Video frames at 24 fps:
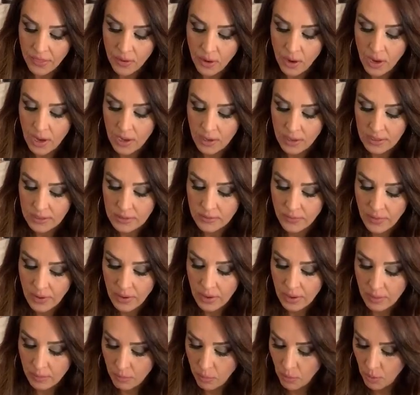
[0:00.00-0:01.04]
thought is
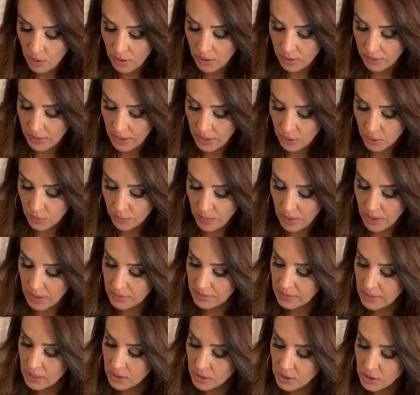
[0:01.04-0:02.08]
very important that you pay
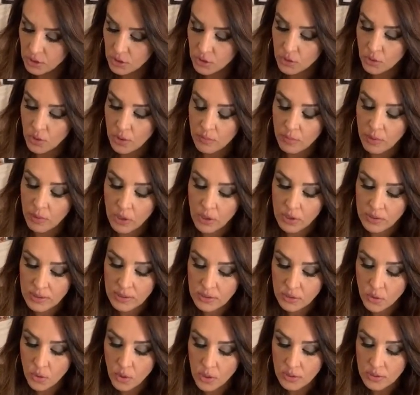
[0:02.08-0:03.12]
attention to it, because
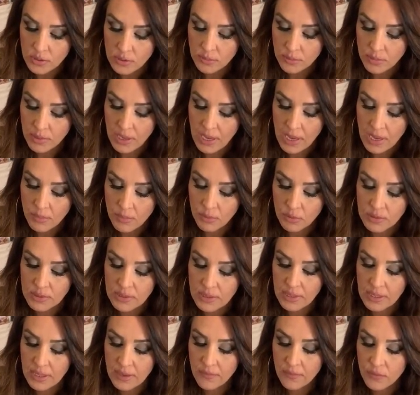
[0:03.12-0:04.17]
it's going to be able
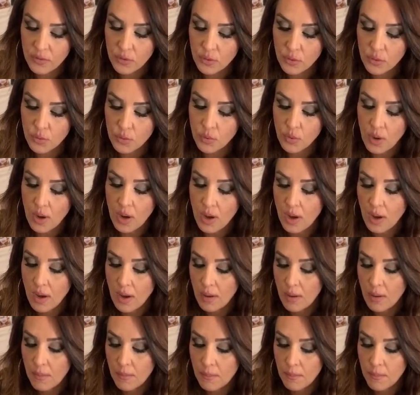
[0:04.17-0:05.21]
to give you
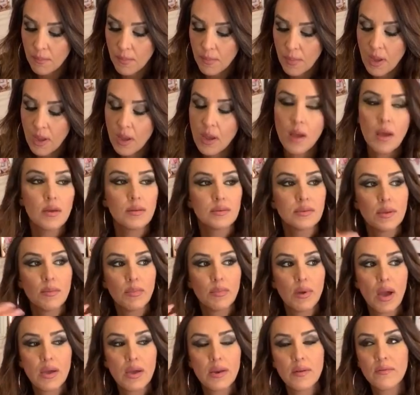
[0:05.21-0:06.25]
some
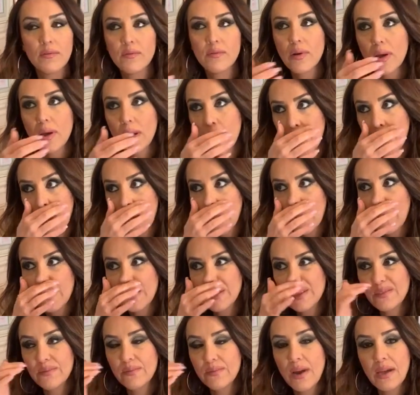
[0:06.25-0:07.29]
kind of
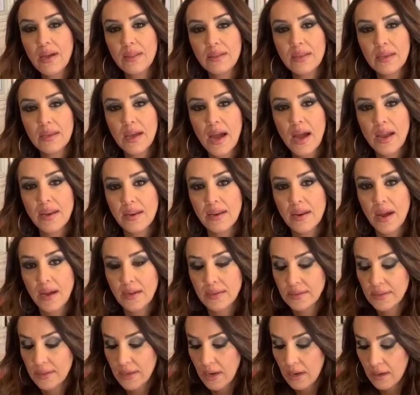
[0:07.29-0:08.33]
divinely guided
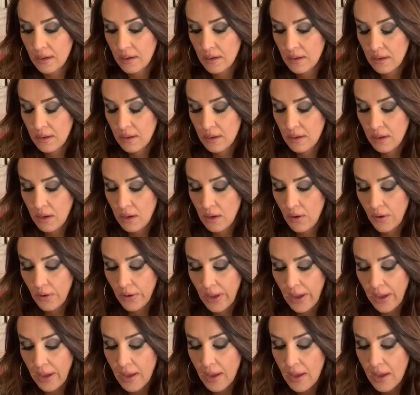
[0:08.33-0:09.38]
idea.
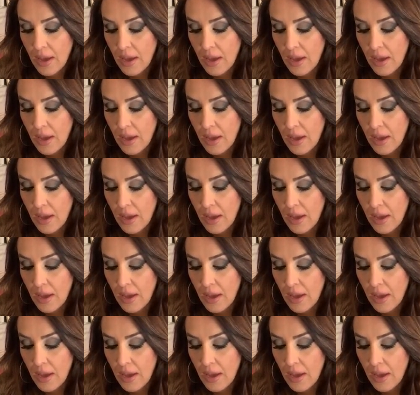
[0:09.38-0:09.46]
Okay,